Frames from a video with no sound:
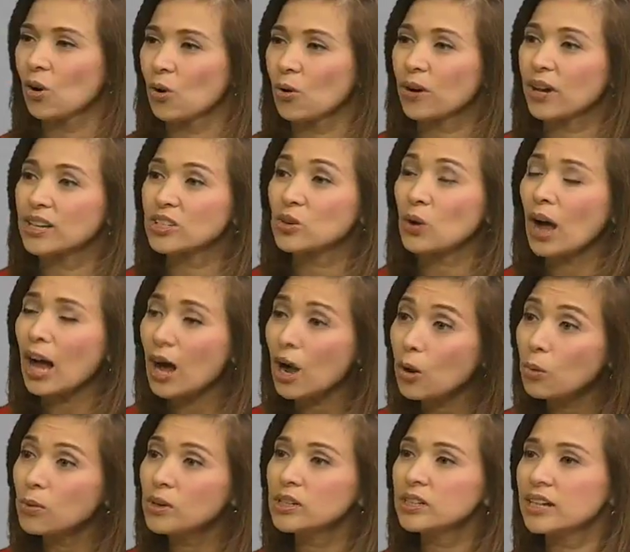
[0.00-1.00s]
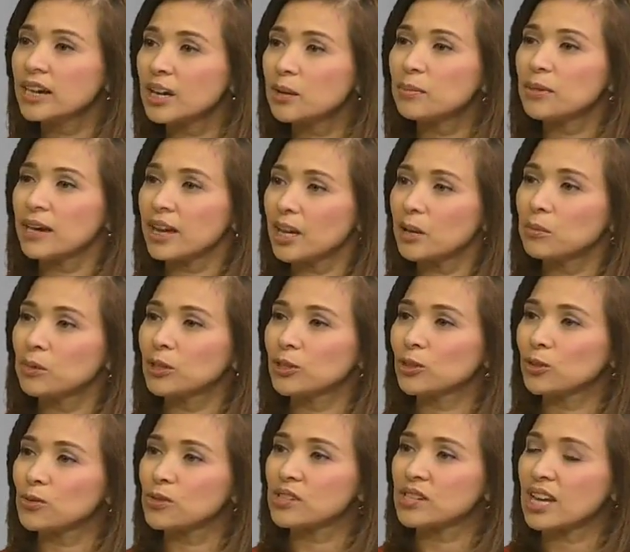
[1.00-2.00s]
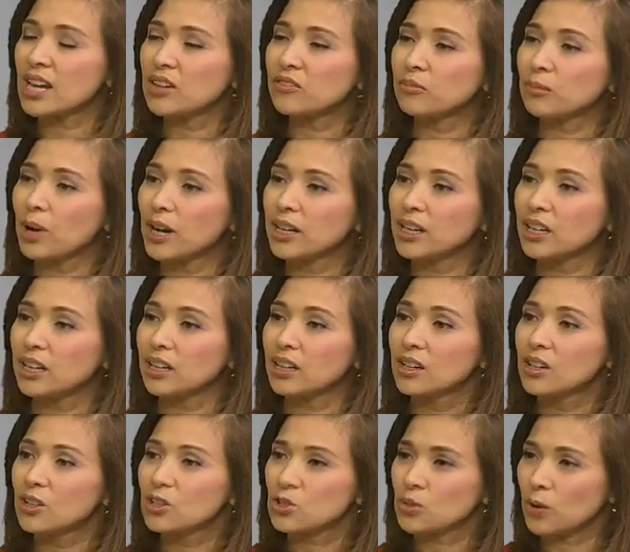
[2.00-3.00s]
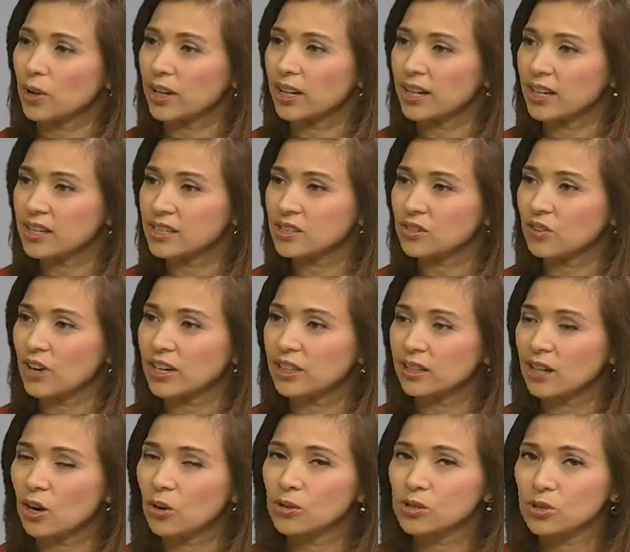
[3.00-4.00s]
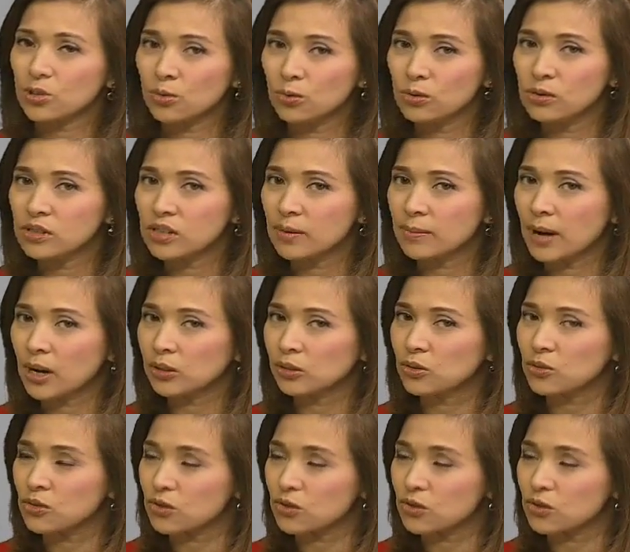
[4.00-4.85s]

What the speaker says: Okay, so how will they be able to save money? So I guess right now school is about to